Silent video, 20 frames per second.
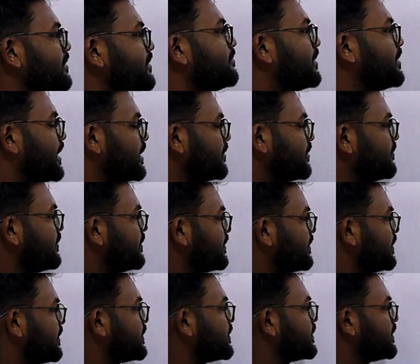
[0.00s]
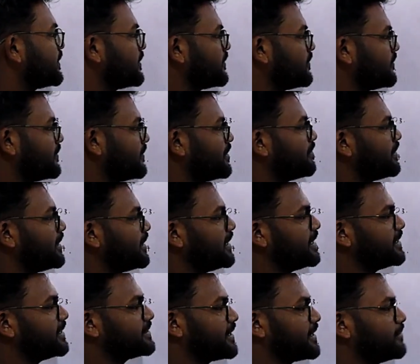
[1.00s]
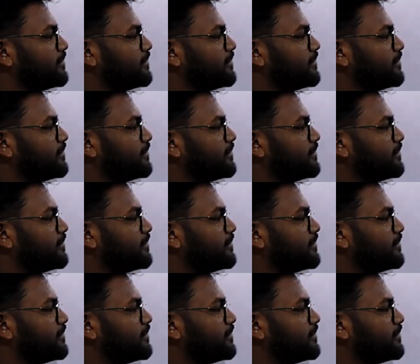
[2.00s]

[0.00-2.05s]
by the physics will be some